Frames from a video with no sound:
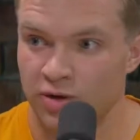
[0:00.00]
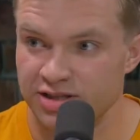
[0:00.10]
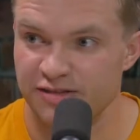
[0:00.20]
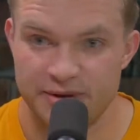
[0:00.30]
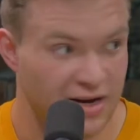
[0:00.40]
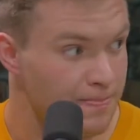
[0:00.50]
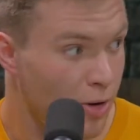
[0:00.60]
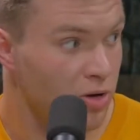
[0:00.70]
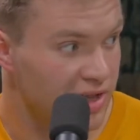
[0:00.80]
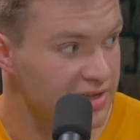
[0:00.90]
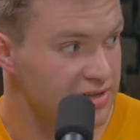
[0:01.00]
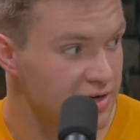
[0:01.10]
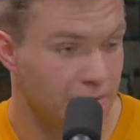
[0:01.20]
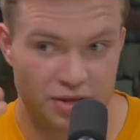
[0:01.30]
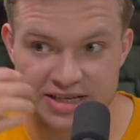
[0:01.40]
ones have been in Poland,
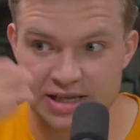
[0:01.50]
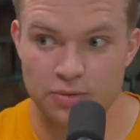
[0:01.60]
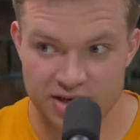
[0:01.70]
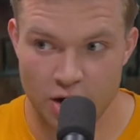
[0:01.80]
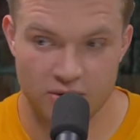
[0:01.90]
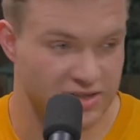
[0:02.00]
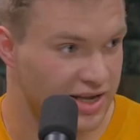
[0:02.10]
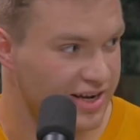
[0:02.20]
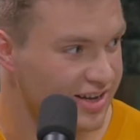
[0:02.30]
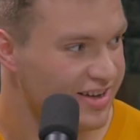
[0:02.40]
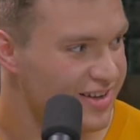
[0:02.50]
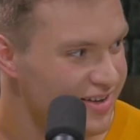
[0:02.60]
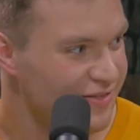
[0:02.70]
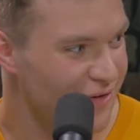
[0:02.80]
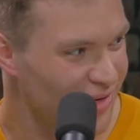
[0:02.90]
a place that we know is like
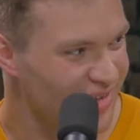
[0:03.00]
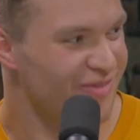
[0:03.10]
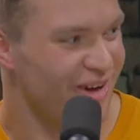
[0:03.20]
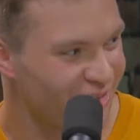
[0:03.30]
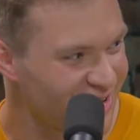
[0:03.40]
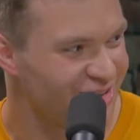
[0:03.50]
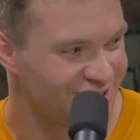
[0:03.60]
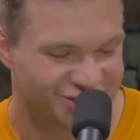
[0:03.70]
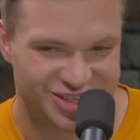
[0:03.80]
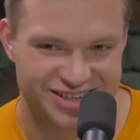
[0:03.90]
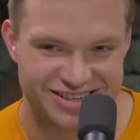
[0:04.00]
very, very Christian.